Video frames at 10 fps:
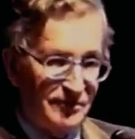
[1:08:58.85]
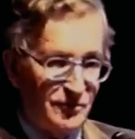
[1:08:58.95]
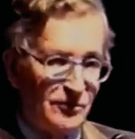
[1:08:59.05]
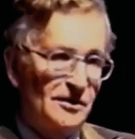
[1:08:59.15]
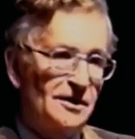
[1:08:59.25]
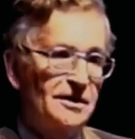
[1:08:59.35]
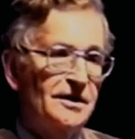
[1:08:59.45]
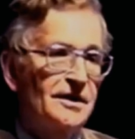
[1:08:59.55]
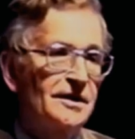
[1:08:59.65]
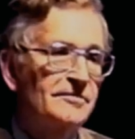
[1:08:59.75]

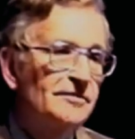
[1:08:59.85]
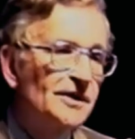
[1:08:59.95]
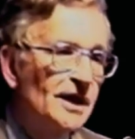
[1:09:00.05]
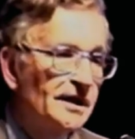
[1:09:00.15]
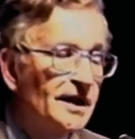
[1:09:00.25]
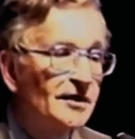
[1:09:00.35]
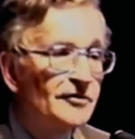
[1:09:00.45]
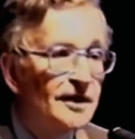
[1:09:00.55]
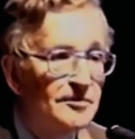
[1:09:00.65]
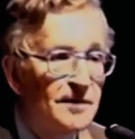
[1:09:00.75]
work, John
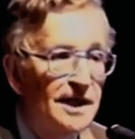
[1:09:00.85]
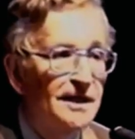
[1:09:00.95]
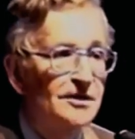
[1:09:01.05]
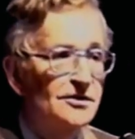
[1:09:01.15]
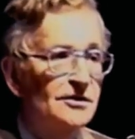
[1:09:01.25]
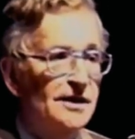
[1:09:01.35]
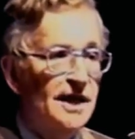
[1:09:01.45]
King Fairbank and so on.